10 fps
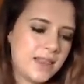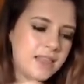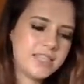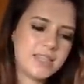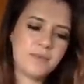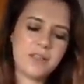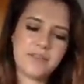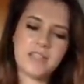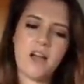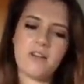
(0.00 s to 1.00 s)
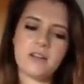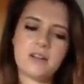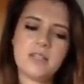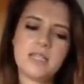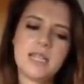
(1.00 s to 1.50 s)
Some lover's
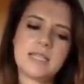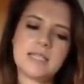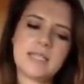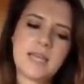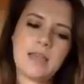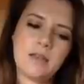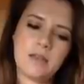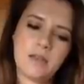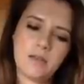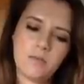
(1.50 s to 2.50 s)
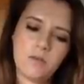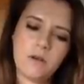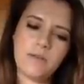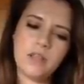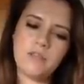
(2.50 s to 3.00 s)
oracles. Let's see what
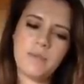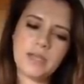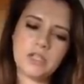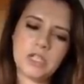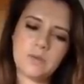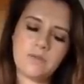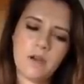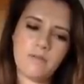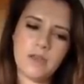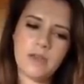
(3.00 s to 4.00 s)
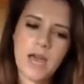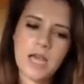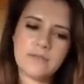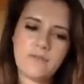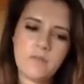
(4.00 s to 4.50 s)
other love messages we've got for you
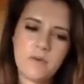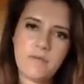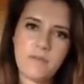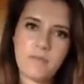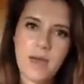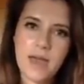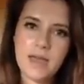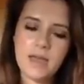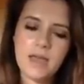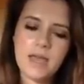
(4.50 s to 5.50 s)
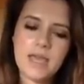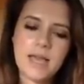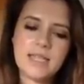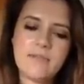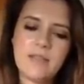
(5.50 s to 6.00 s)
guys for the month of May.
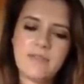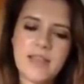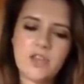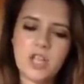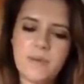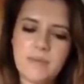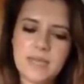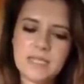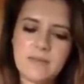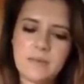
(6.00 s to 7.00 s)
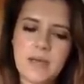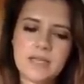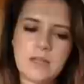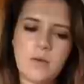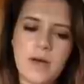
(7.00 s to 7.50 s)
Yeah, I definitely feel like you're going to be meeting this
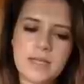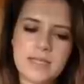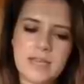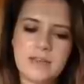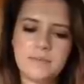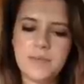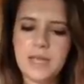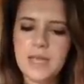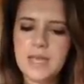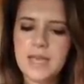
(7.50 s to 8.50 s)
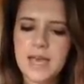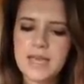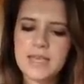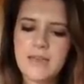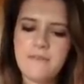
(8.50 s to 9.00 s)
person quite soon. Yeah,
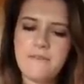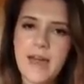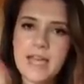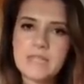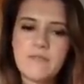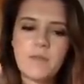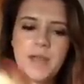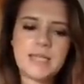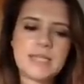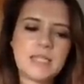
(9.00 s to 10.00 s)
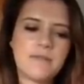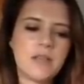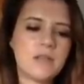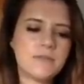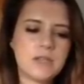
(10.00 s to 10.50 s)
give thanks for the blessings of
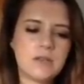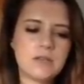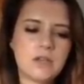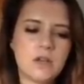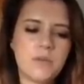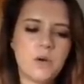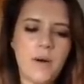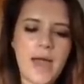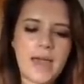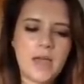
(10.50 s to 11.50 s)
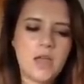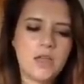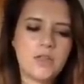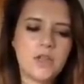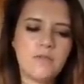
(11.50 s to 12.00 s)
love soon to come your way.
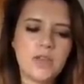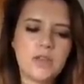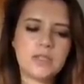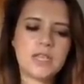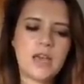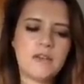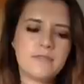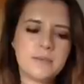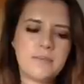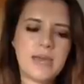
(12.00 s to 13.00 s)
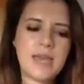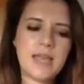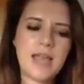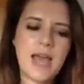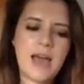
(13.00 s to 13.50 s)
Know that you deserve to be
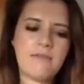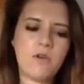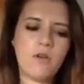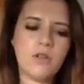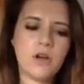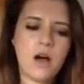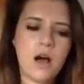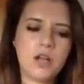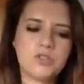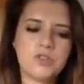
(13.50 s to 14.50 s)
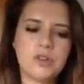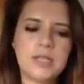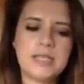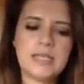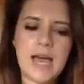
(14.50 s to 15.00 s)
and have all your heart
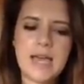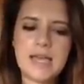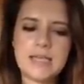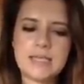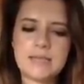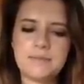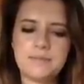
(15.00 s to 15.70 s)
truly desires.